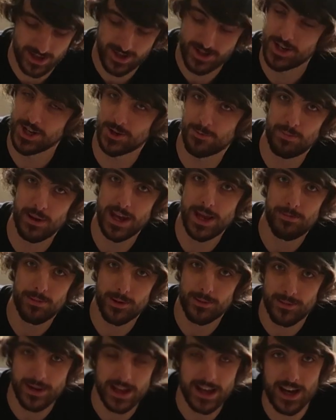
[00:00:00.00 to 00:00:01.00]
Just beep
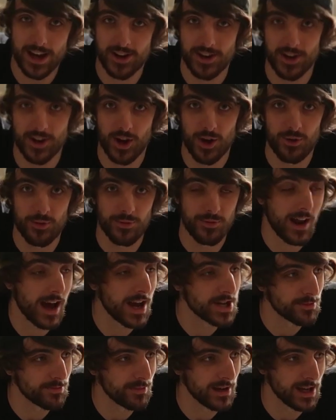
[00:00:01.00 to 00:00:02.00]
at me, I don't know,
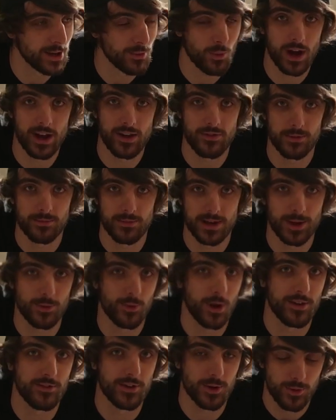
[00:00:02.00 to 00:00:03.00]
flash me, wave at me,
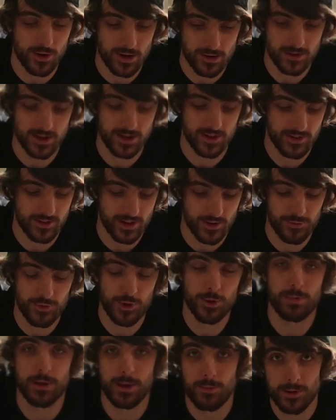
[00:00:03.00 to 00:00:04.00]
whatever you want, because a
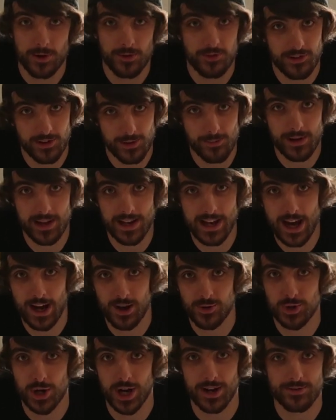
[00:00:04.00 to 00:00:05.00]
few people have seen me
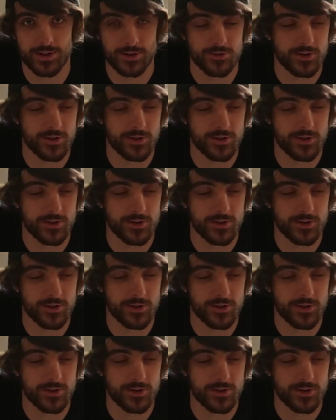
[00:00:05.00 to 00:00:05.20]
now driving